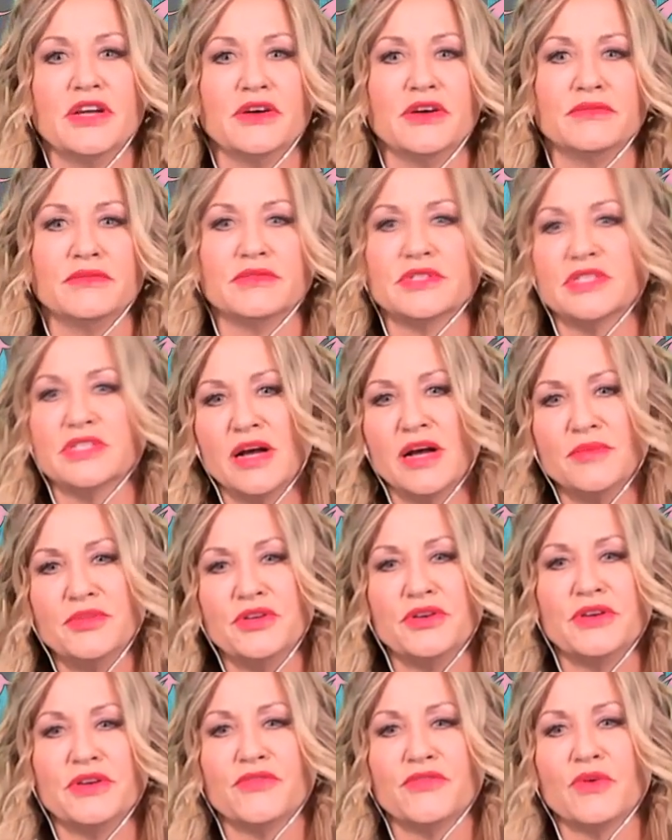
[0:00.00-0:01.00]
stop
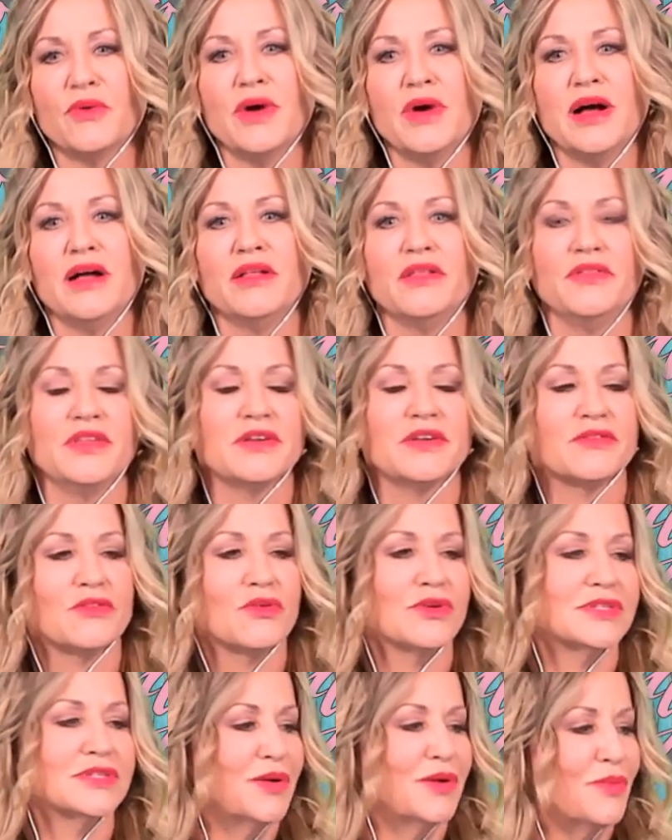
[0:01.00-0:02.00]
doing it for a while. And then, of
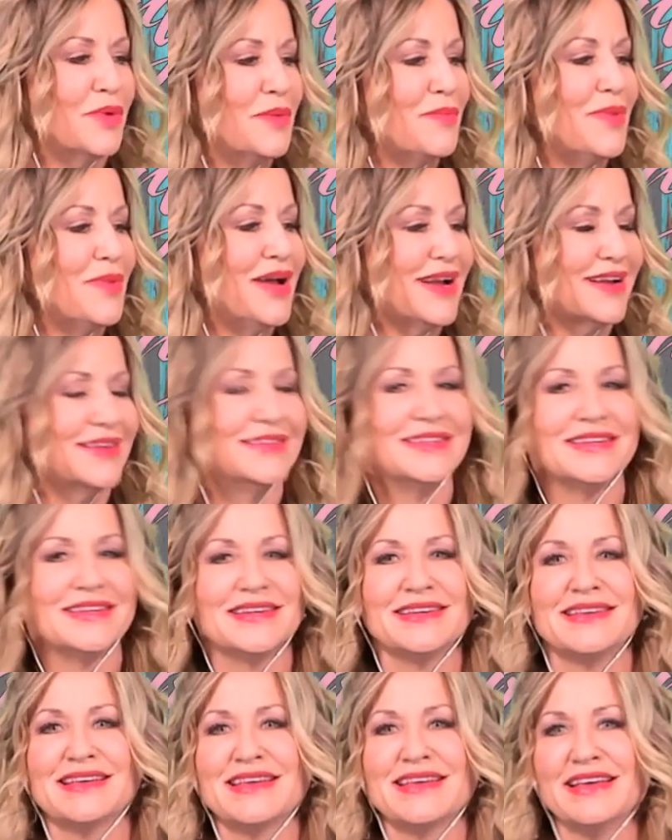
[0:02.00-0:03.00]
course, I went back and did
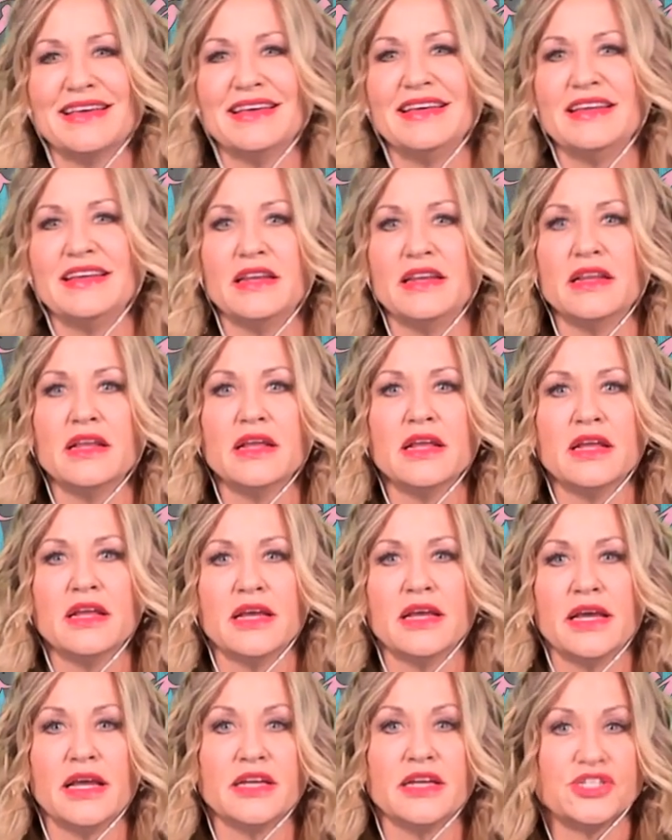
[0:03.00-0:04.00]
it again. And
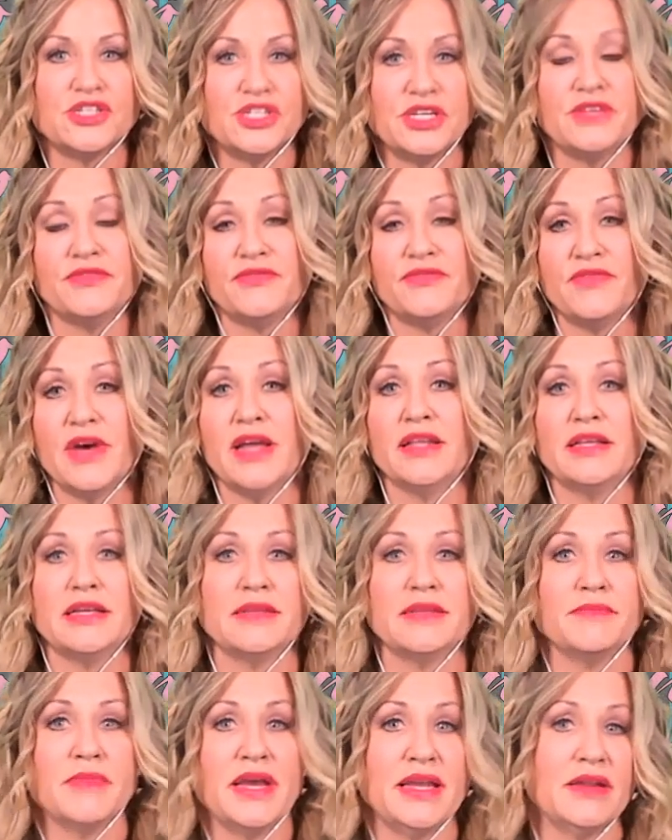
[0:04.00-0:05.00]
she
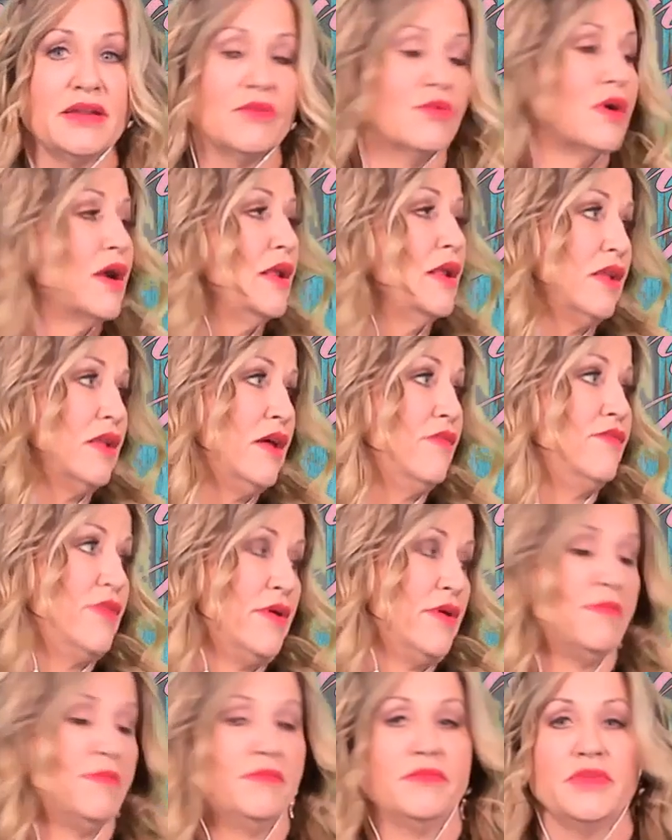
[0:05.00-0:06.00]
finally made it where I love
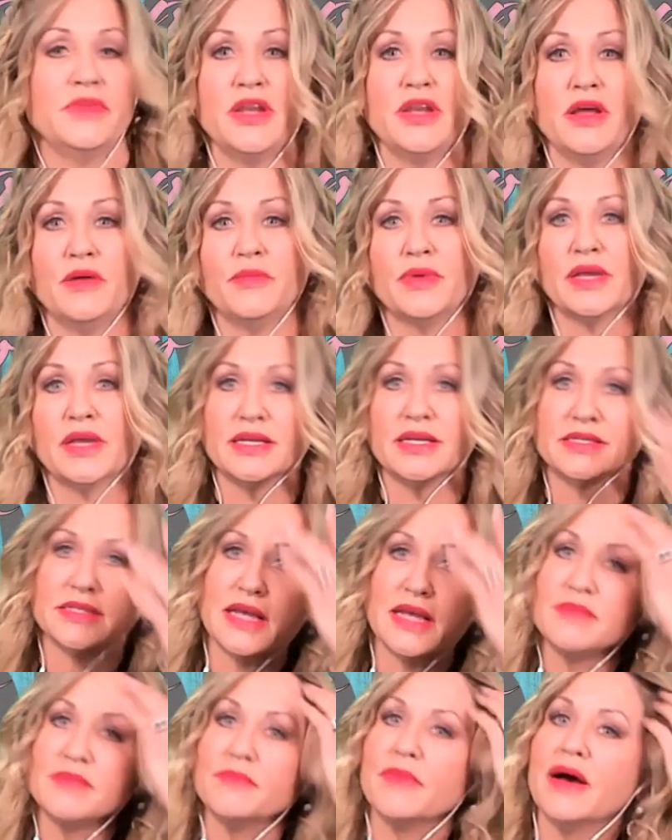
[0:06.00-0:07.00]
them, because
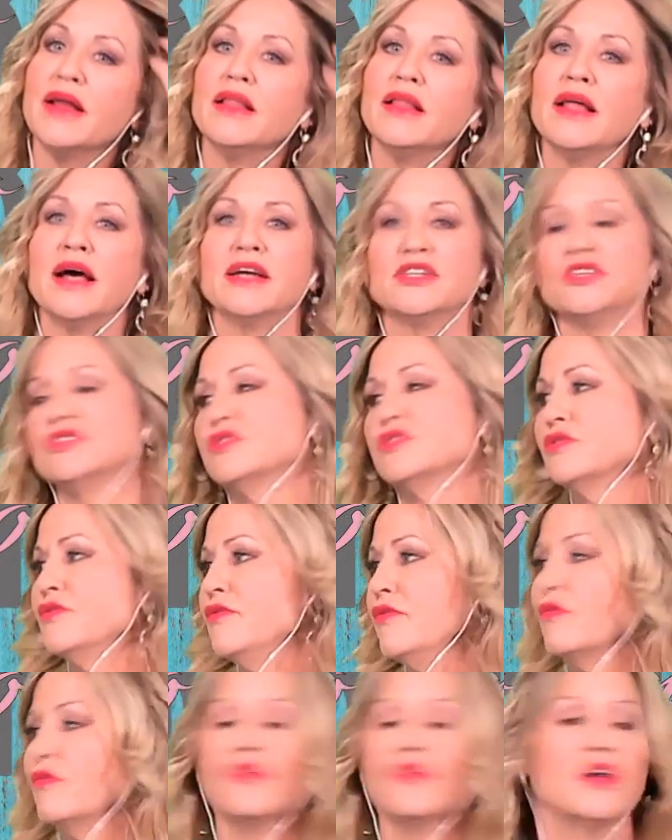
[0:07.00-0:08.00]
my lashes are
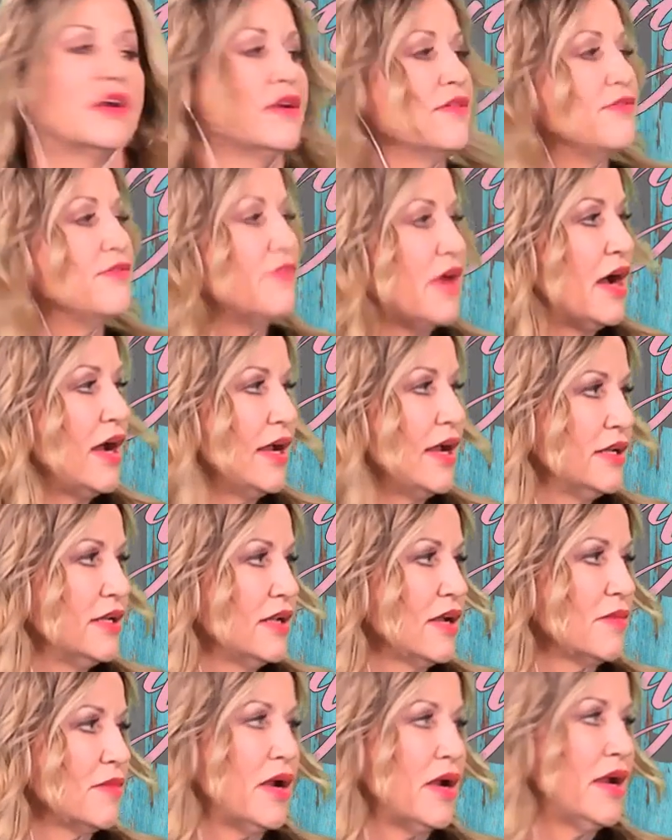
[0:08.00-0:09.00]
very fine.
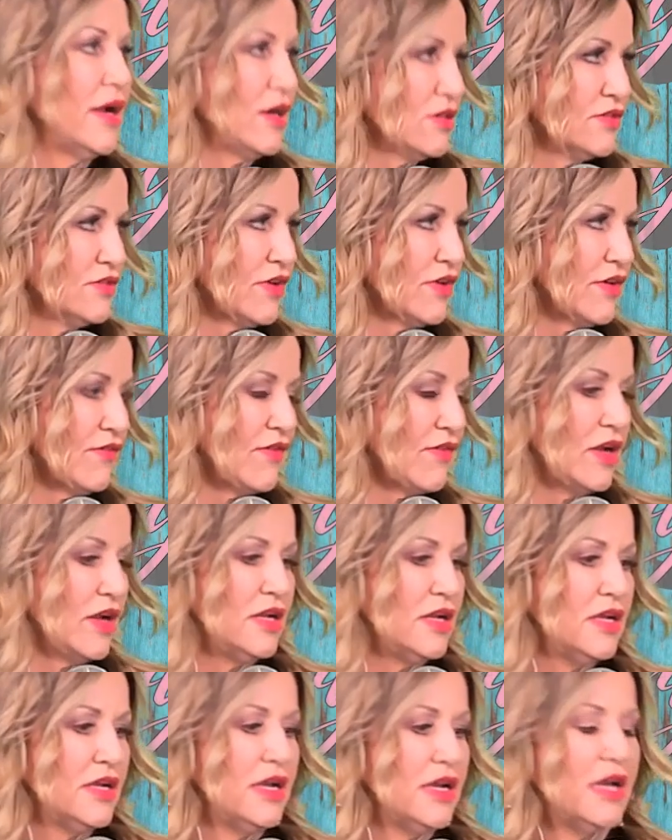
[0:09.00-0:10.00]
Like my hair is very fine.
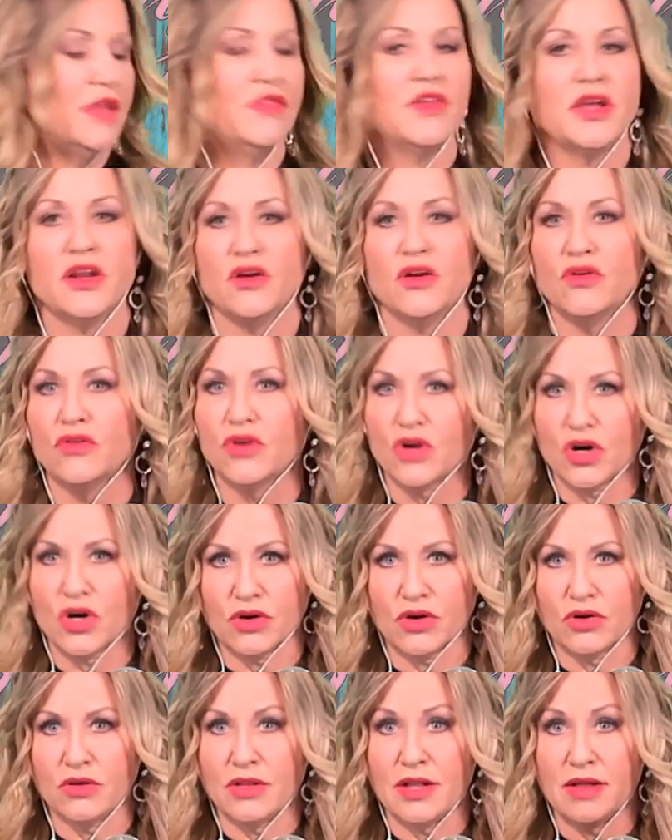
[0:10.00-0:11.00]
And they don't
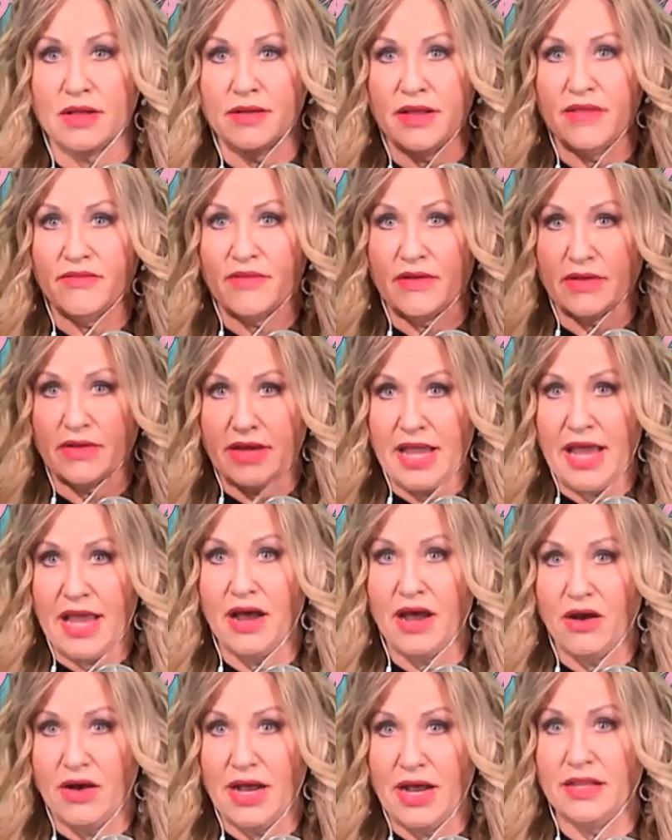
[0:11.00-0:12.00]
curl. I have
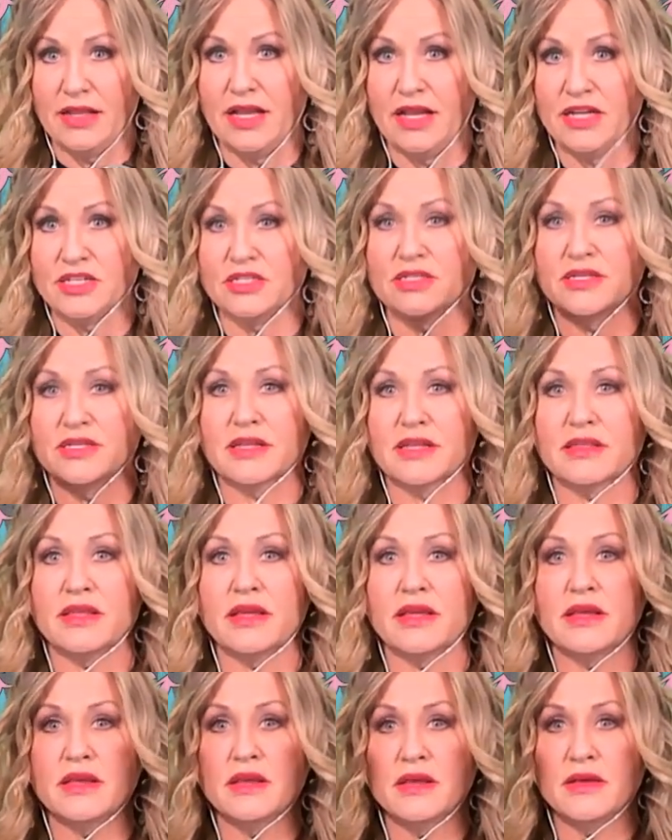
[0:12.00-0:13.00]
cow eyelashes. Like
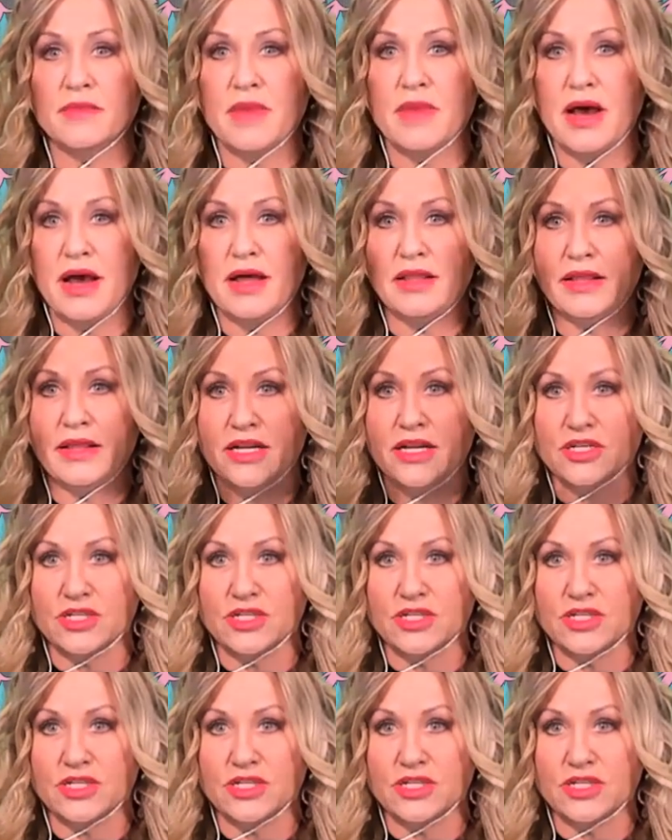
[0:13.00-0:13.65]
my eyelashes